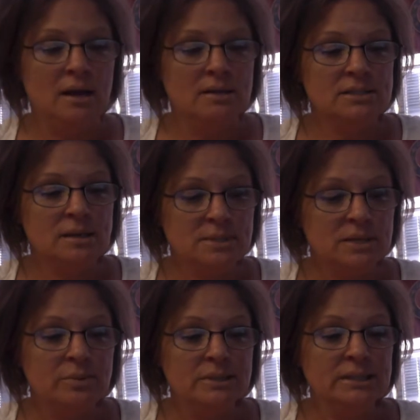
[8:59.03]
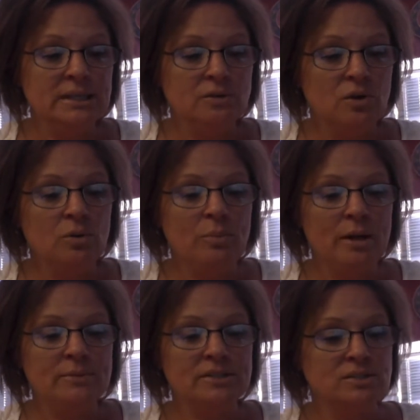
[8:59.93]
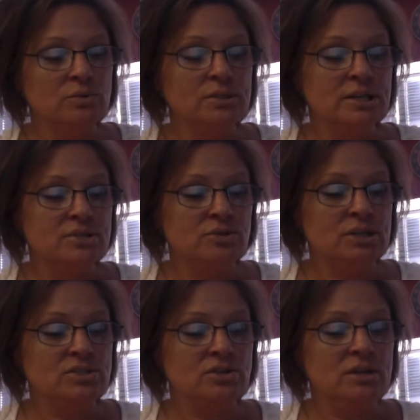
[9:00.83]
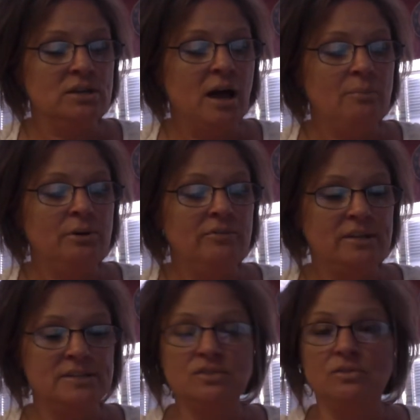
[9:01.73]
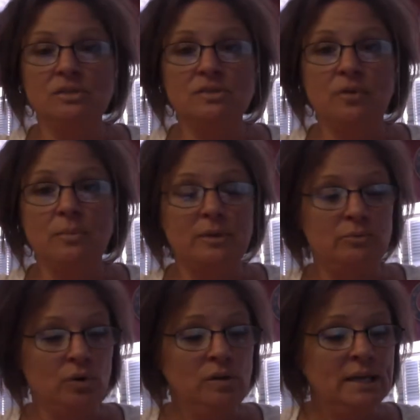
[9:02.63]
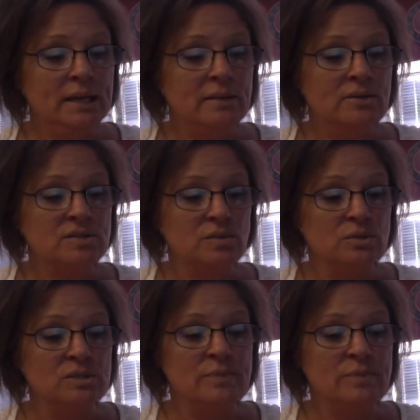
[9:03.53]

Subsequently, local public school districts could not prevent students from enrolling in their schools